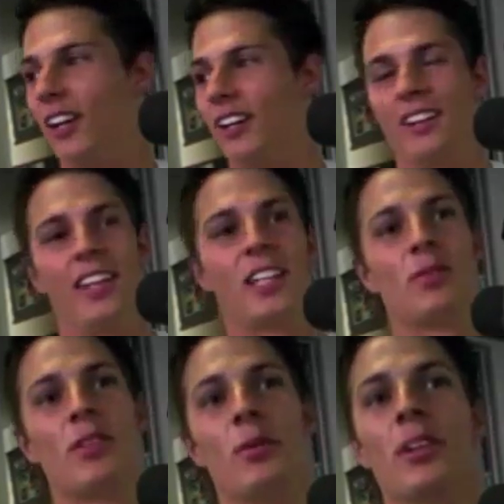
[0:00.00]
yeah,
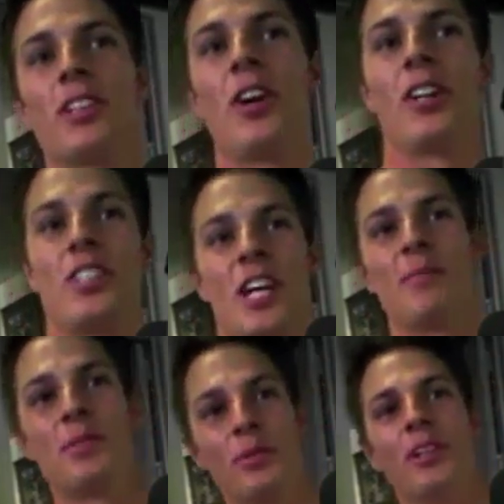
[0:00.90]
that's where the World Cup
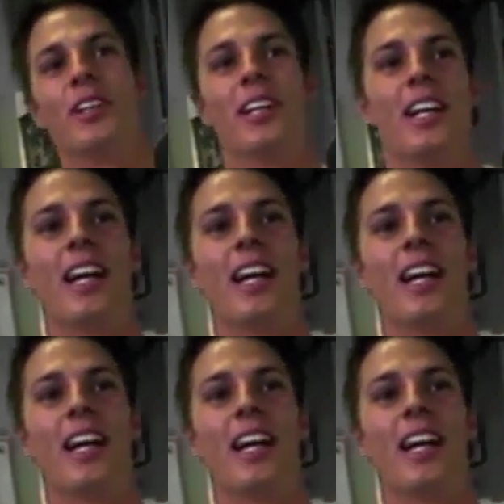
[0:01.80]
champs were.